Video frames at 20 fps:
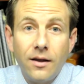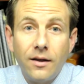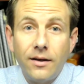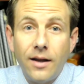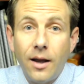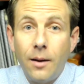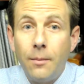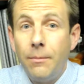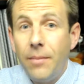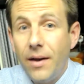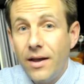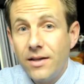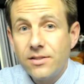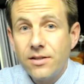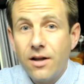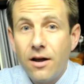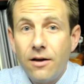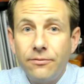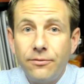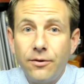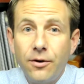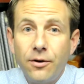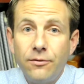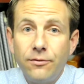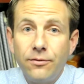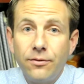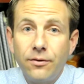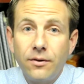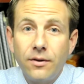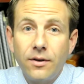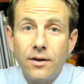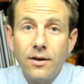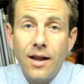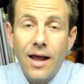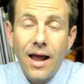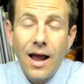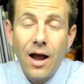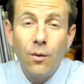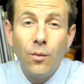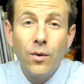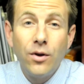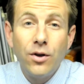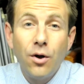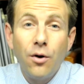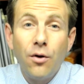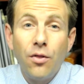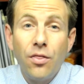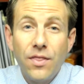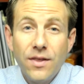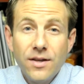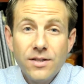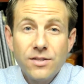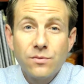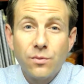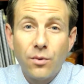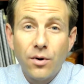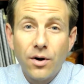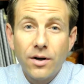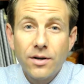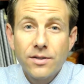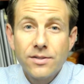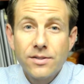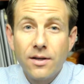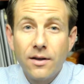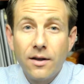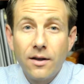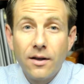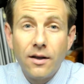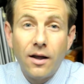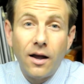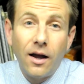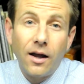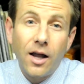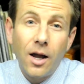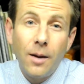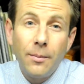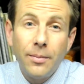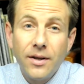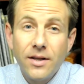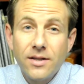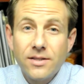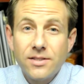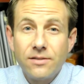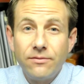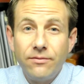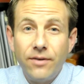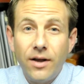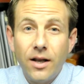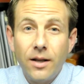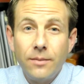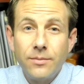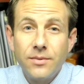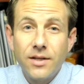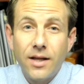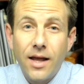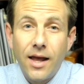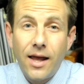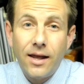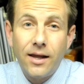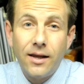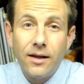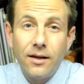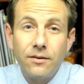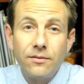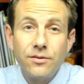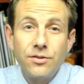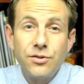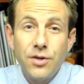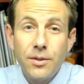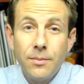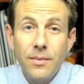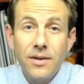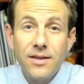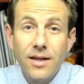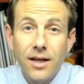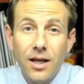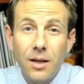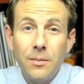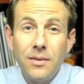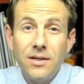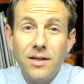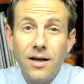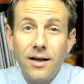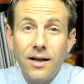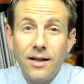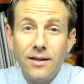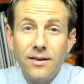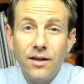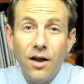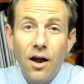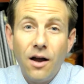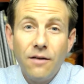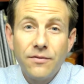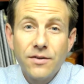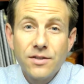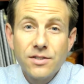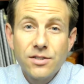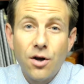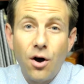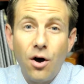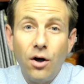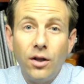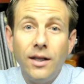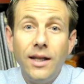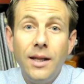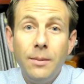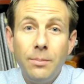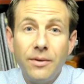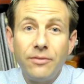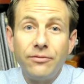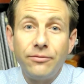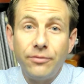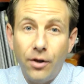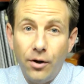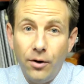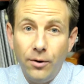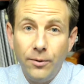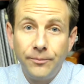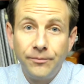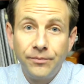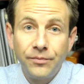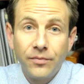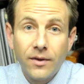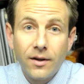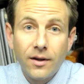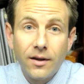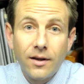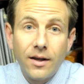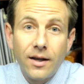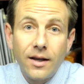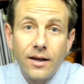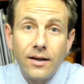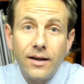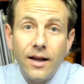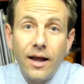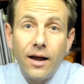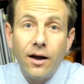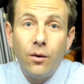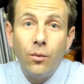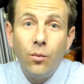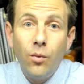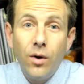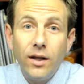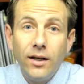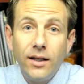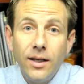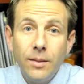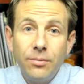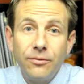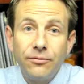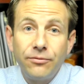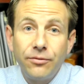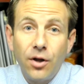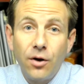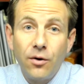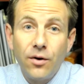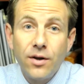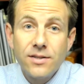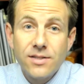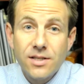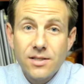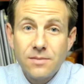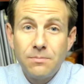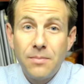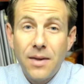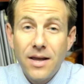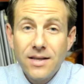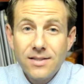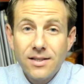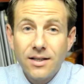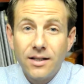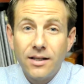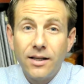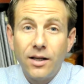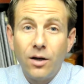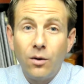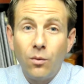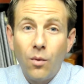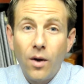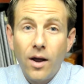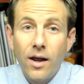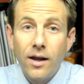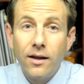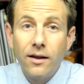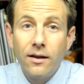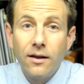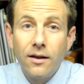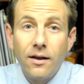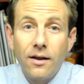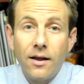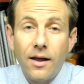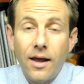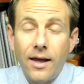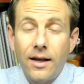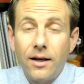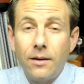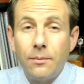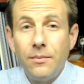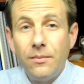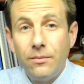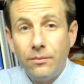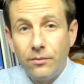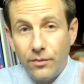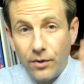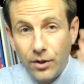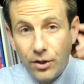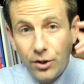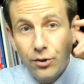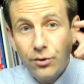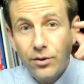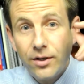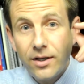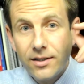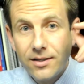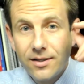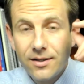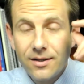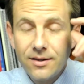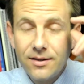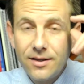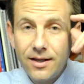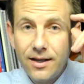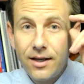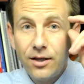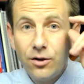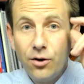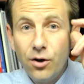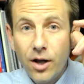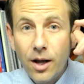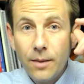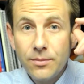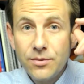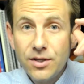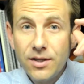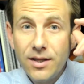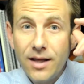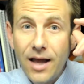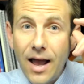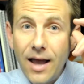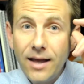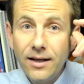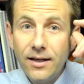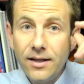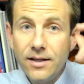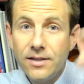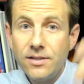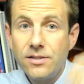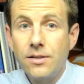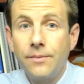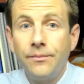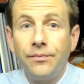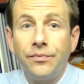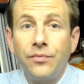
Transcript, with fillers: Now, based off of how we know this works, a company has developed a treatment that can be done in the office called Lipiflow. Now, what Lipiflow is, is basically a way and a unit that can hook up to the eyelids